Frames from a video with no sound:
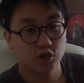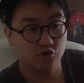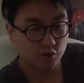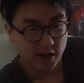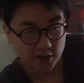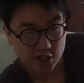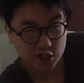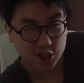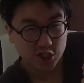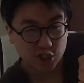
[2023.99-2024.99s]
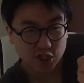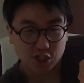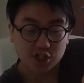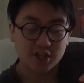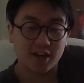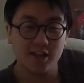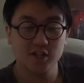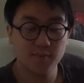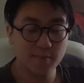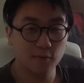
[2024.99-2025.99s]
Drill in
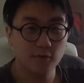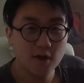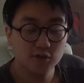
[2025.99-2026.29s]
into people